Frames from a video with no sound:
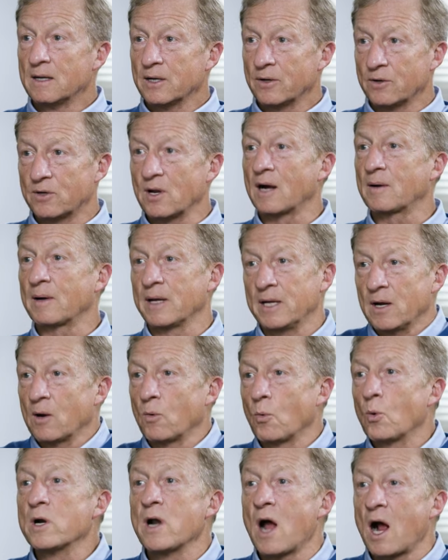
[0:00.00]
You talk, you know,
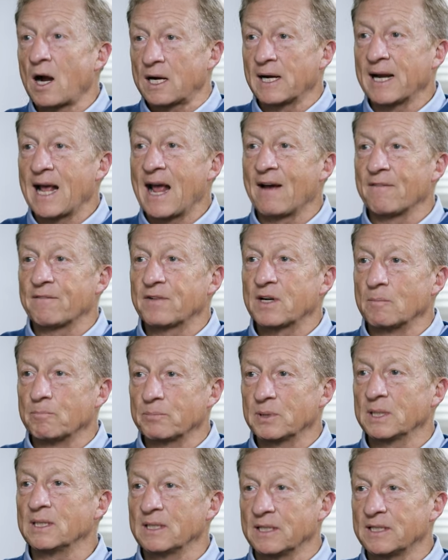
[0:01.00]
we're not going to have
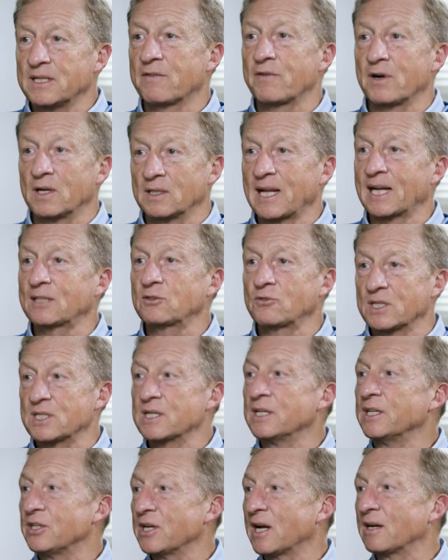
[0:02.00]
completely different
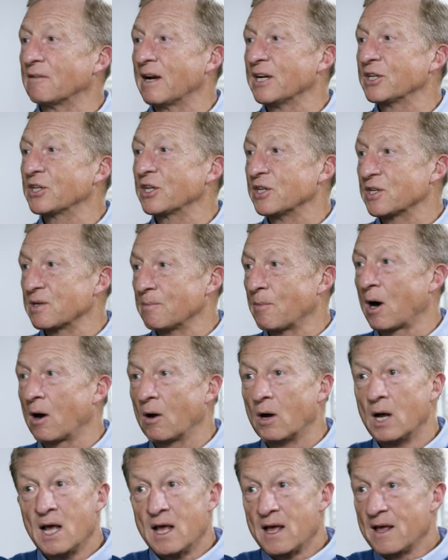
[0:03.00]
electricity generation
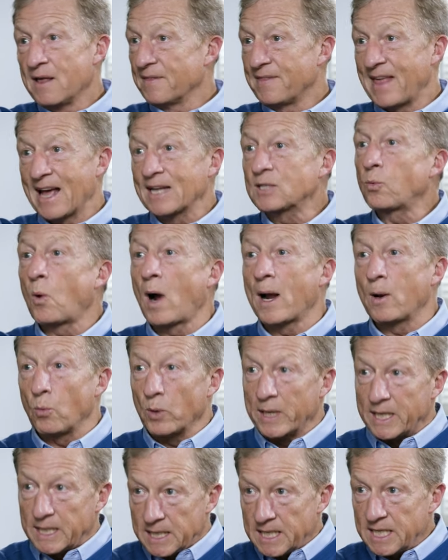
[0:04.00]
tomorrow. Yep. That's why
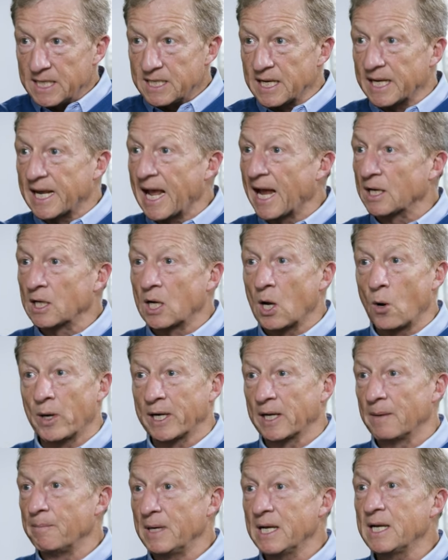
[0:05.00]
we need to get
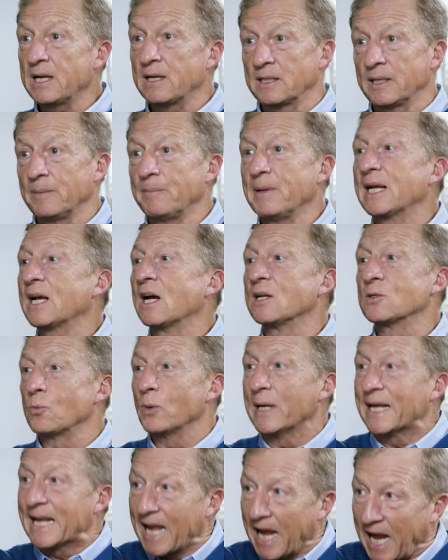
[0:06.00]
going immediately because
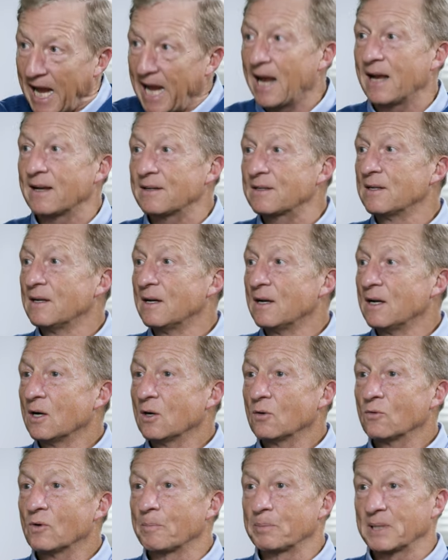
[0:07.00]
we can't
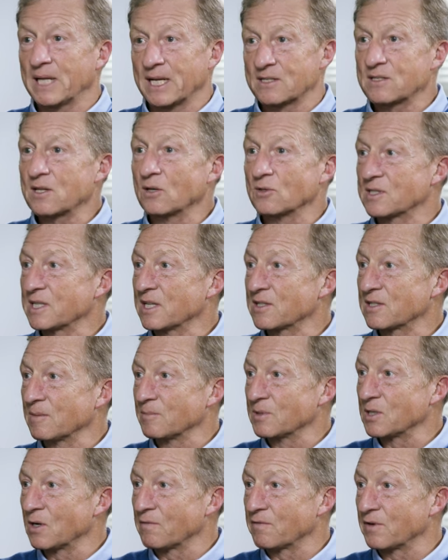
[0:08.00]
replace those
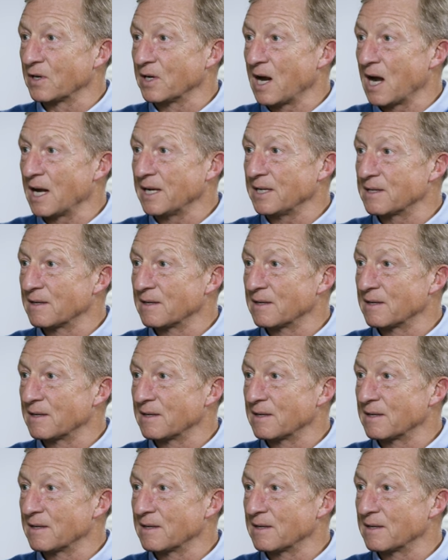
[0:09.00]
systems overnight.